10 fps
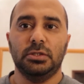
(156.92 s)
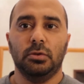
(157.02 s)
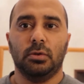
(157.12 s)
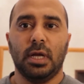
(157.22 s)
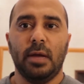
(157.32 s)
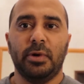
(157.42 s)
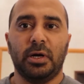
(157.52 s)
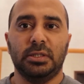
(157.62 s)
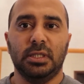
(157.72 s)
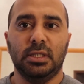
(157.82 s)
your
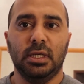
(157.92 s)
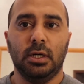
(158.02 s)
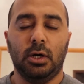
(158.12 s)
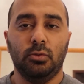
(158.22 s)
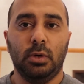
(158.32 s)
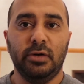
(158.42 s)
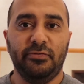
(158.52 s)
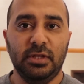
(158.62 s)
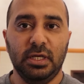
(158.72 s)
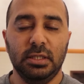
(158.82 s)
camera setting on one
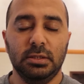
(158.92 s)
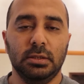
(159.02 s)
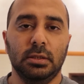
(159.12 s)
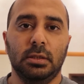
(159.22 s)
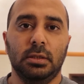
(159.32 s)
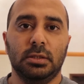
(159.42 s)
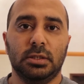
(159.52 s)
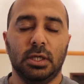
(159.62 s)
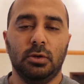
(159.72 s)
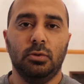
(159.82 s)
of these,
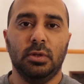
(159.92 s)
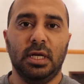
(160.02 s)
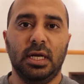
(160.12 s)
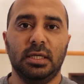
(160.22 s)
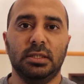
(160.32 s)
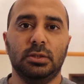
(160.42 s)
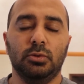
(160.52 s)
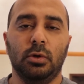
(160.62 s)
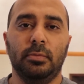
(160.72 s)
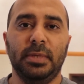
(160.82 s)
so the next
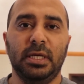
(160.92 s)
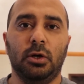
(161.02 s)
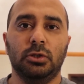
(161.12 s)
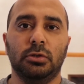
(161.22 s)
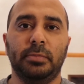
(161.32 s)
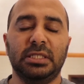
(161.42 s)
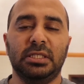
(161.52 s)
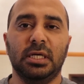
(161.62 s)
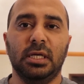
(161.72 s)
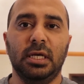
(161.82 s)
will be
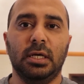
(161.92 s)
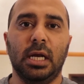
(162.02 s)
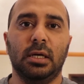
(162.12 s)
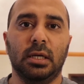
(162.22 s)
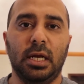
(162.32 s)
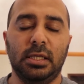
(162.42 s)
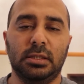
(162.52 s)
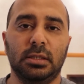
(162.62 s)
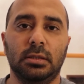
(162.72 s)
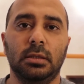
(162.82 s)
automatically
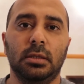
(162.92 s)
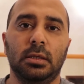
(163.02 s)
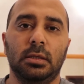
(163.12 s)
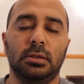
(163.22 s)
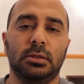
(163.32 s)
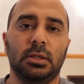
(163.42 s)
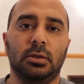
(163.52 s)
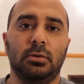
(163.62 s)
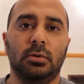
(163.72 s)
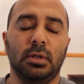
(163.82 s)
calculated.
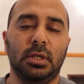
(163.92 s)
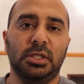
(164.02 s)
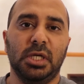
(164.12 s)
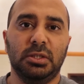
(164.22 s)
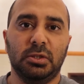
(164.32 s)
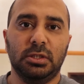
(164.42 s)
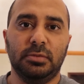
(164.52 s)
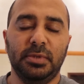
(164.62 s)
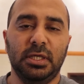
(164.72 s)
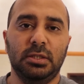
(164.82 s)
So the shutter
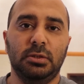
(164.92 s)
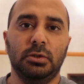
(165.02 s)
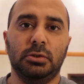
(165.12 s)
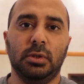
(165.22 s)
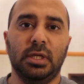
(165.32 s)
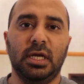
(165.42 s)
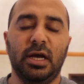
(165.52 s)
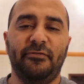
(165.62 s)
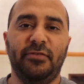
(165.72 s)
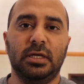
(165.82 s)
speed usually
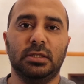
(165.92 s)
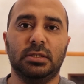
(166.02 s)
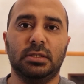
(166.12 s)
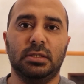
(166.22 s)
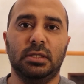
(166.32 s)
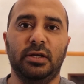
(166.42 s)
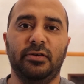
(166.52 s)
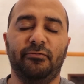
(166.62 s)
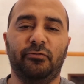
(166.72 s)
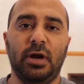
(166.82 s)
affects
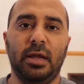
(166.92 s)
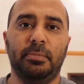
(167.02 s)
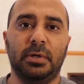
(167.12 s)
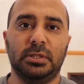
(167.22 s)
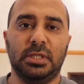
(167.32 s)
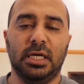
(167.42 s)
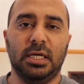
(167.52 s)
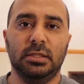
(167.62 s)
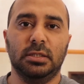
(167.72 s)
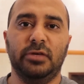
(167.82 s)
the frame per
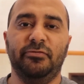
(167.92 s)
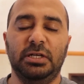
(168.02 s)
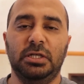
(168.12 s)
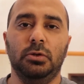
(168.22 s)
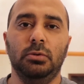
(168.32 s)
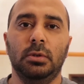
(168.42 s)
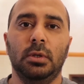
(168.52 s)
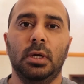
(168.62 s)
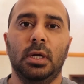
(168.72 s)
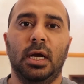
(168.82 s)
second in video
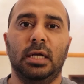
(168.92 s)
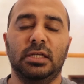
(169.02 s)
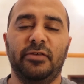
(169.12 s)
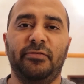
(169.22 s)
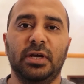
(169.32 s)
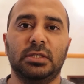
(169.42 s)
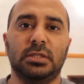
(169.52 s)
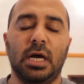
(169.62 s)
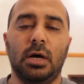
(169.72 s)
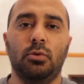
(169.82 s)
and
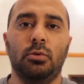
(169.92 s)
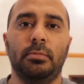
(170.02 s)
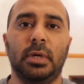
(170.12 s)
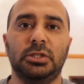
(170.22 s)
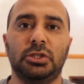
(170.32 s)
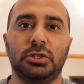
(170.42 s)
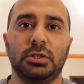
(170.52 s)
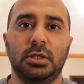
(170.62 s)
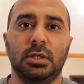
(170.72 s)
affects how much